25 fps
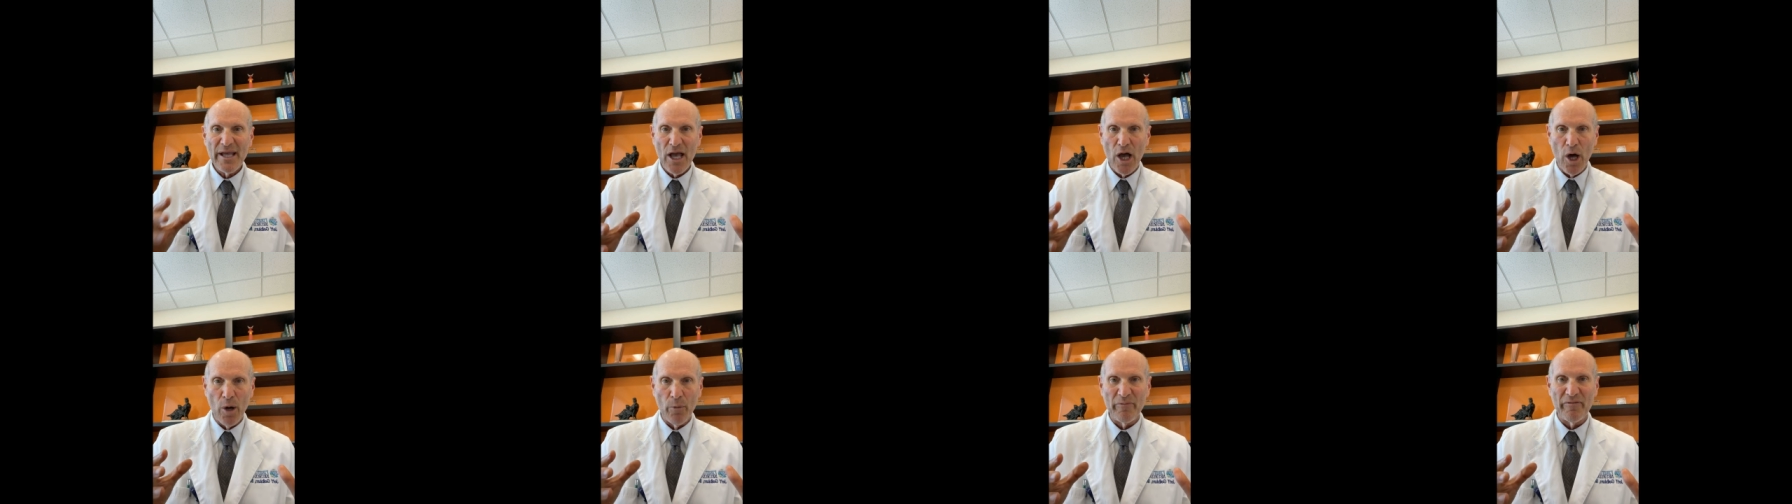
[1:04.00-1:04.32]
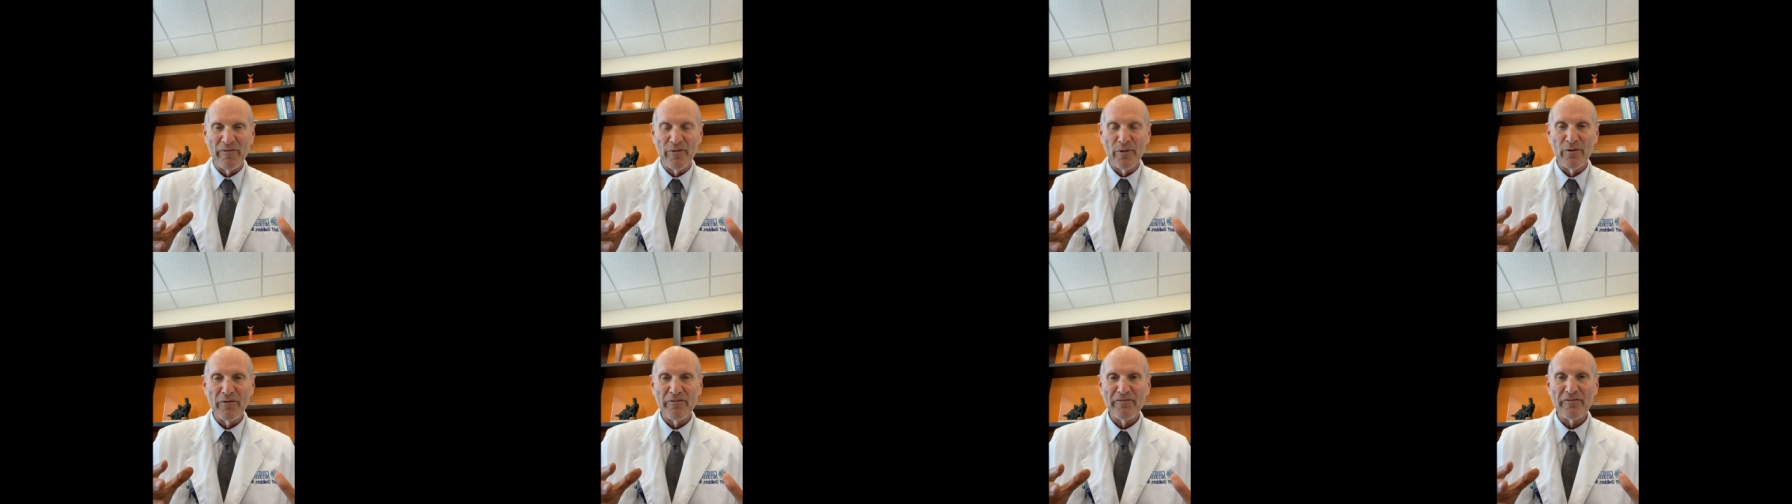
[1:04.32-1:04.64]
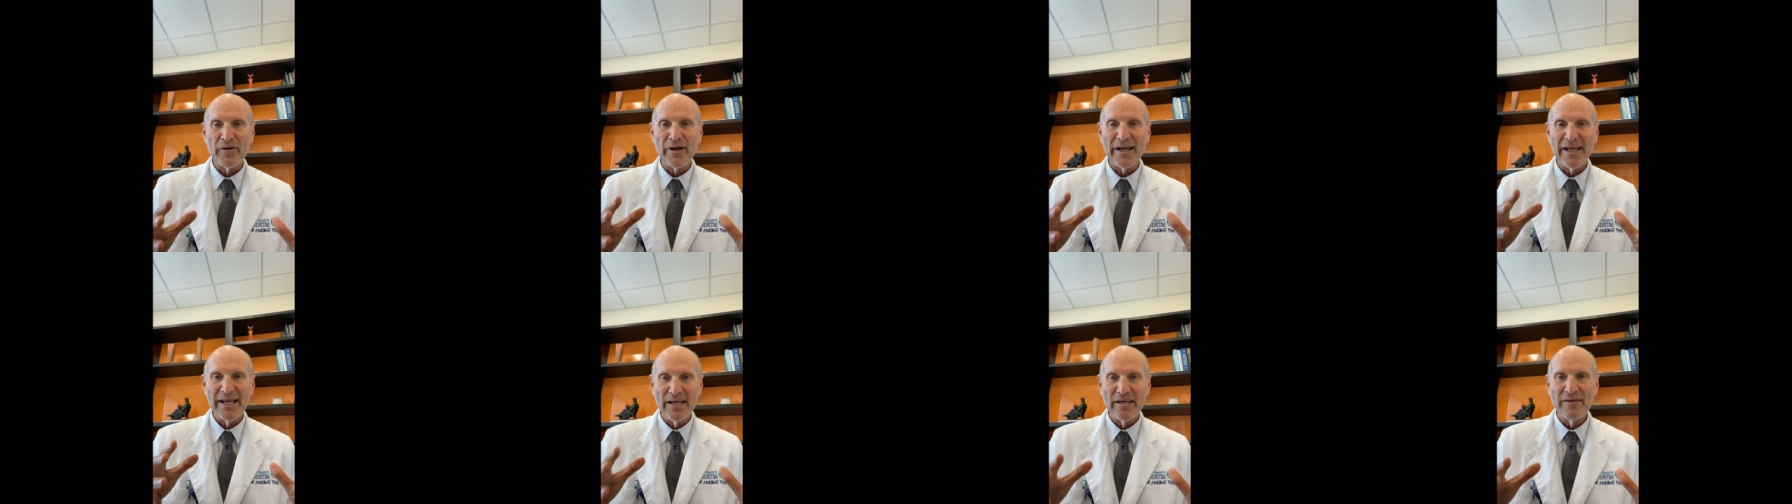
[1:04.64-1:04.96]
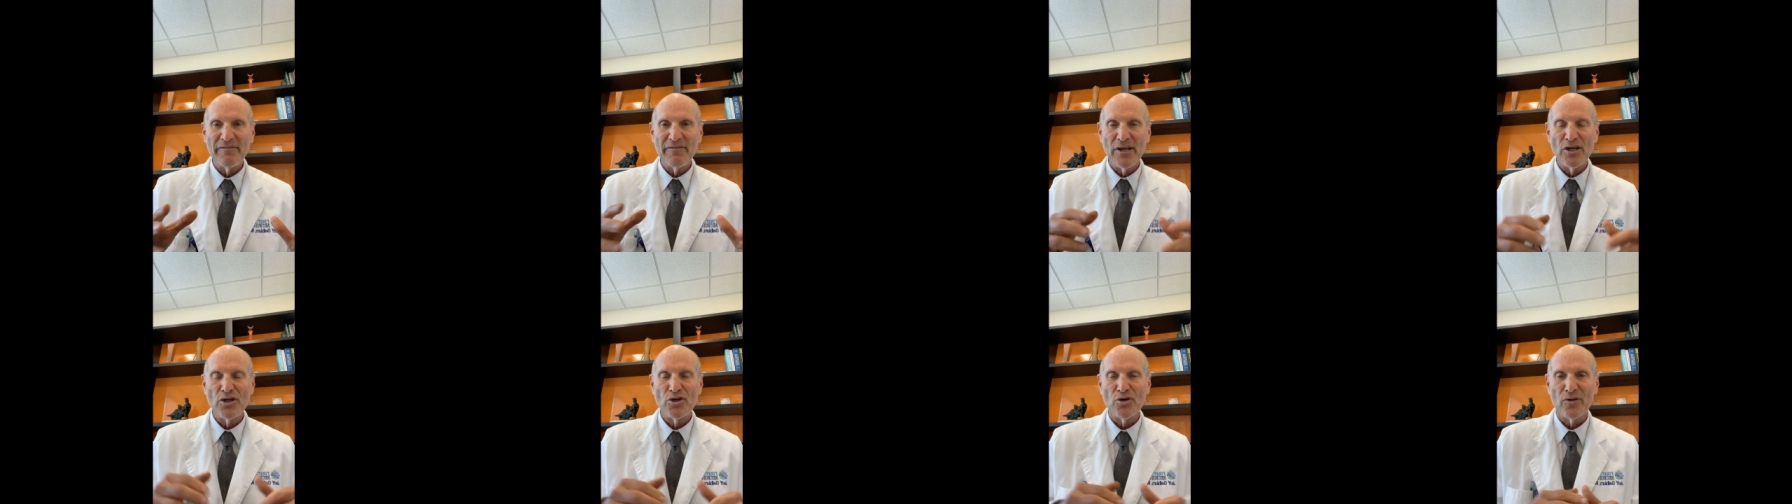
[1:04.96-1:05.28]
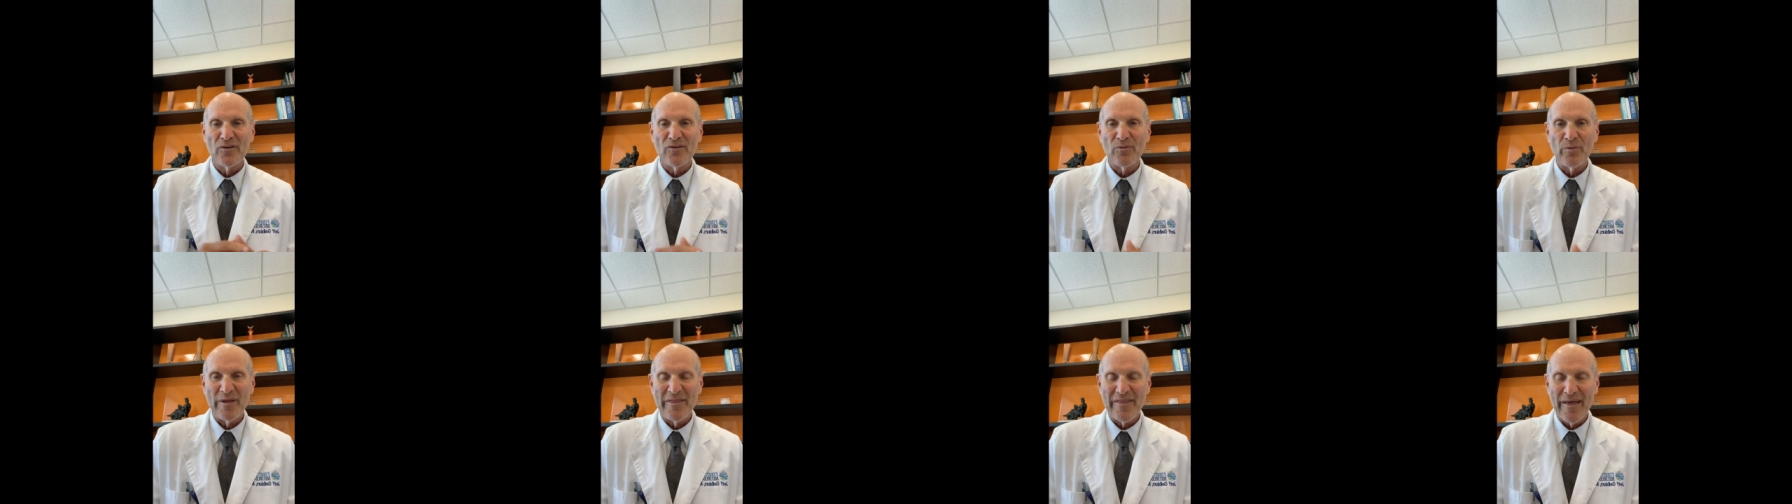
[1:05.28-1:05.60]
to be helpful for
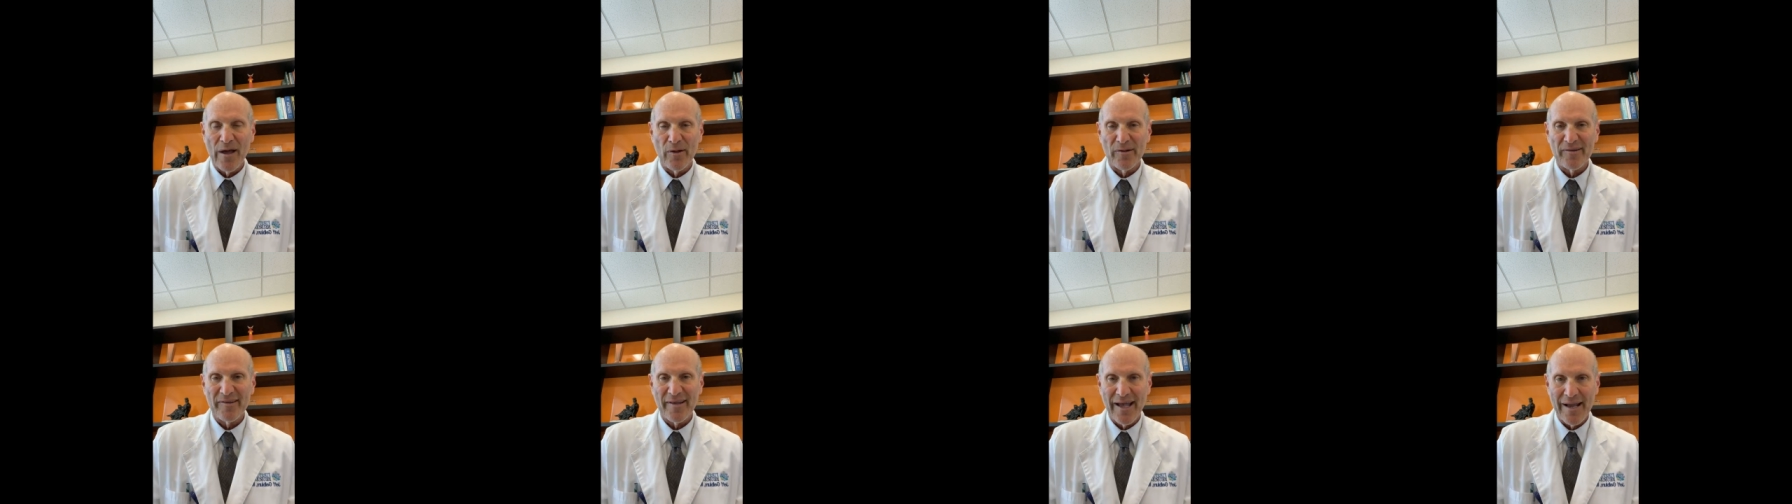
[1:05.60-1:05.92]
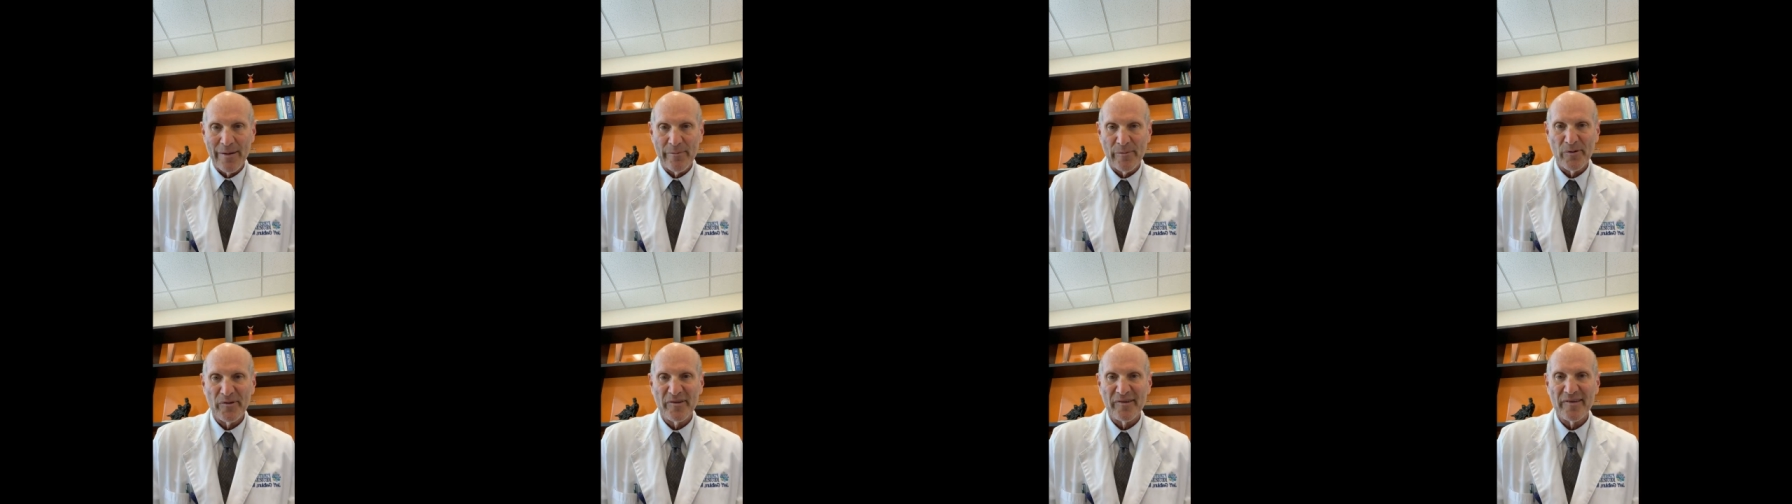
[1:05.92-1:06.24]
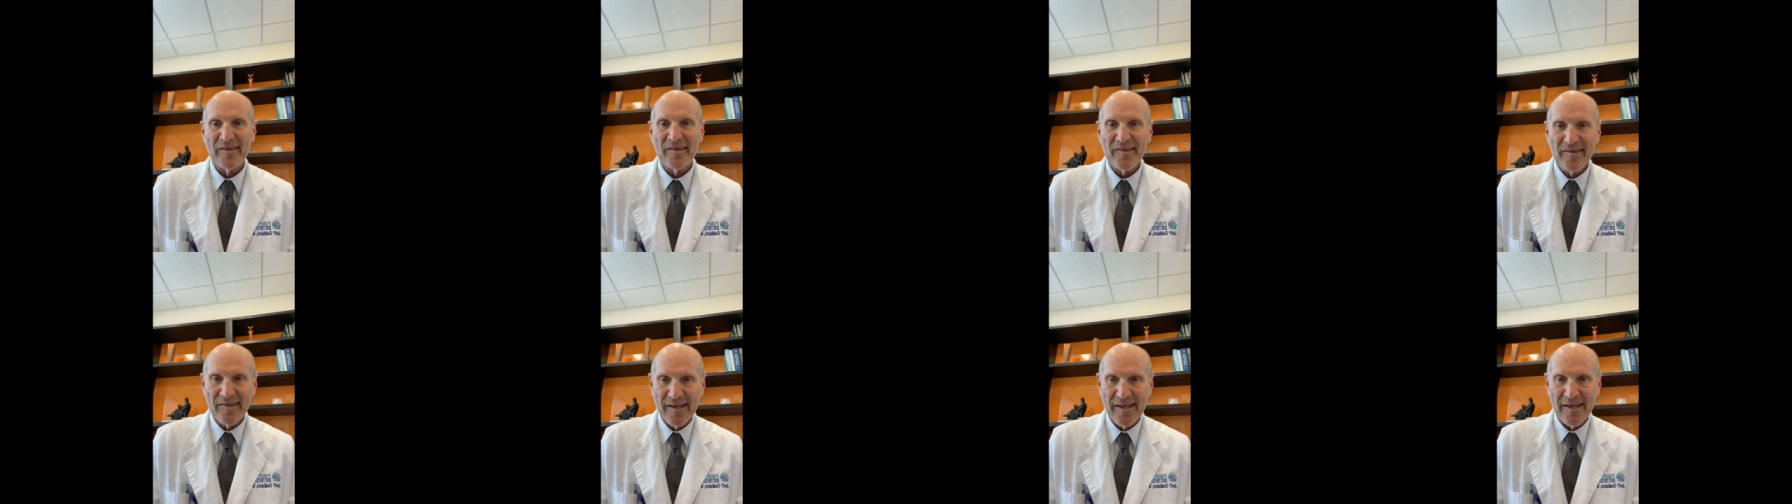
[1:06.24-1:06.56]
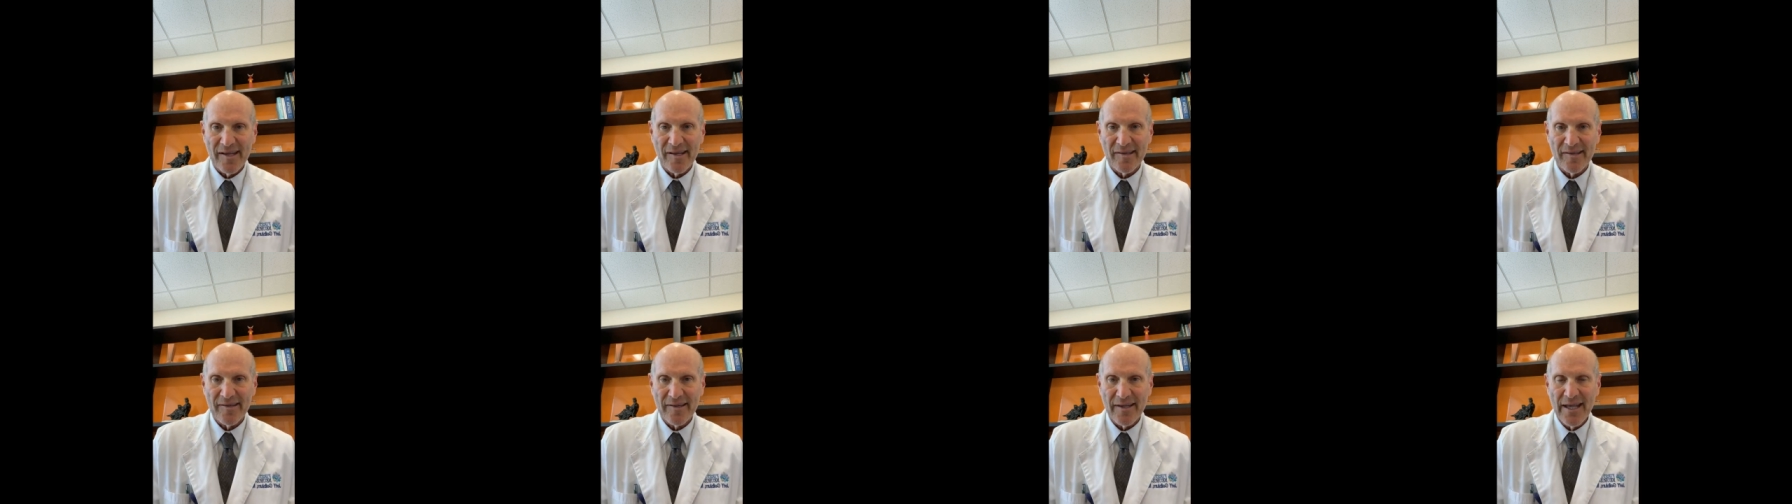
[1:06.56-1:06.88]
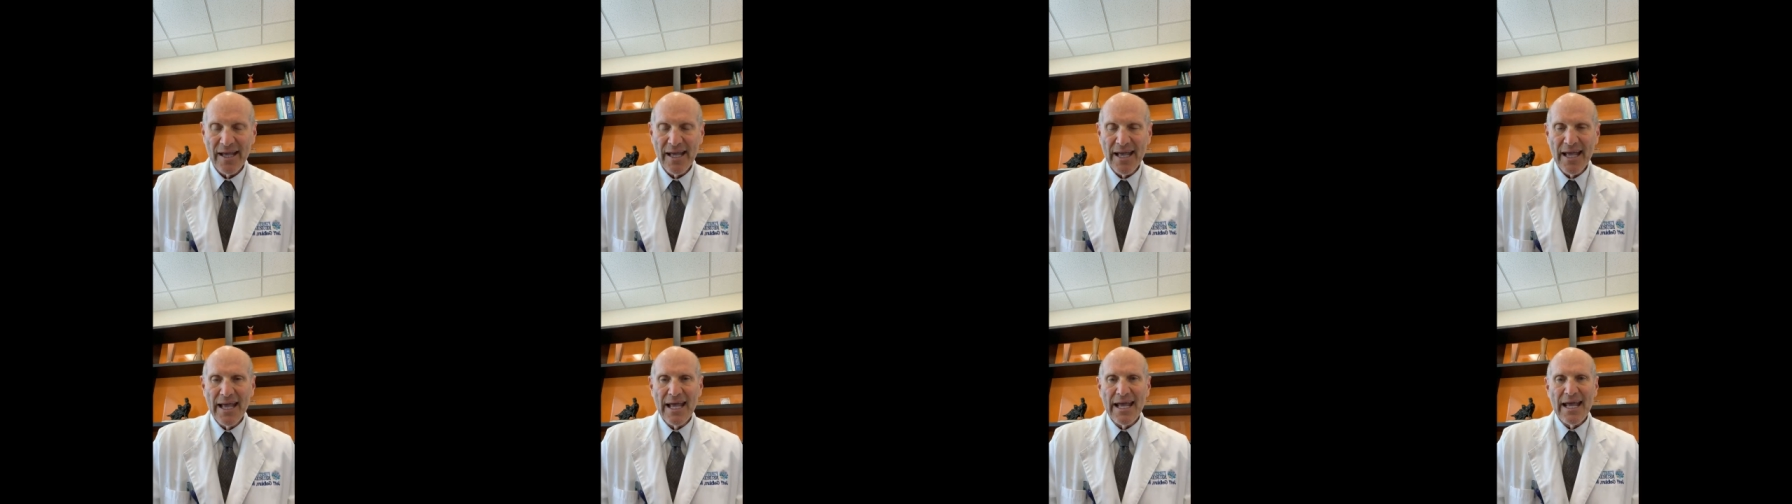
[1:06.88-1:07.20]
individuals with Alzheimer's
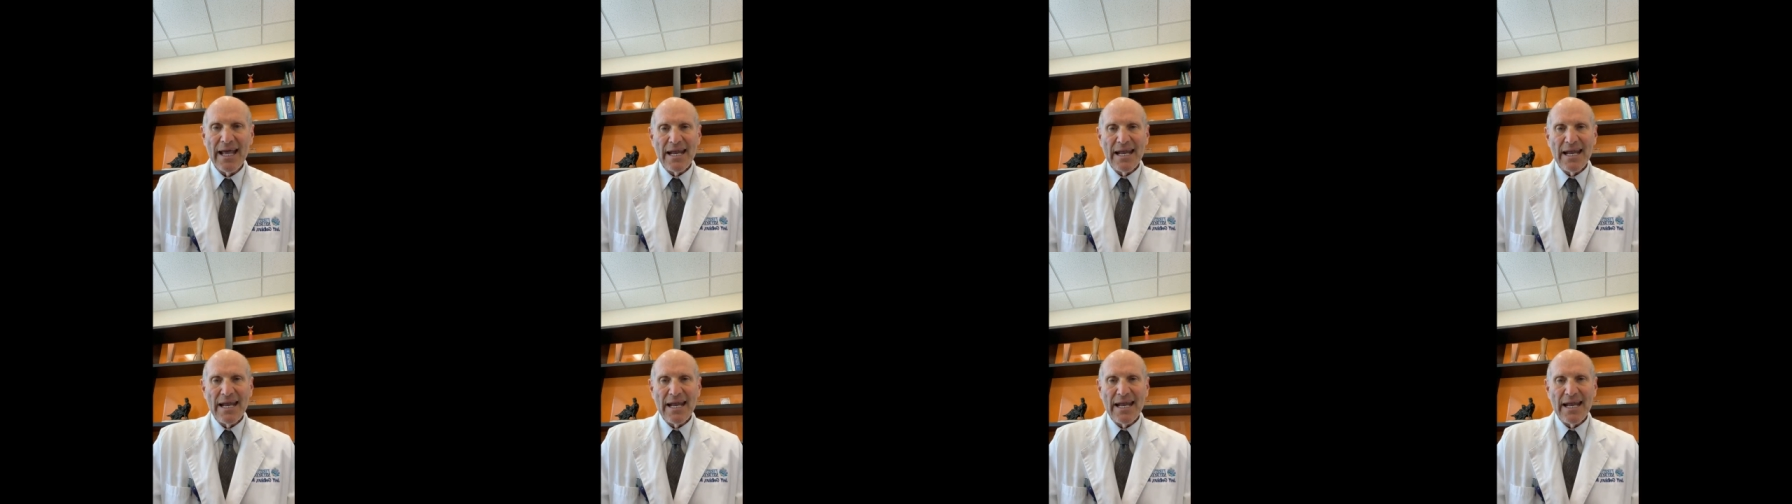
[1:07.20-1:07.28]
disease.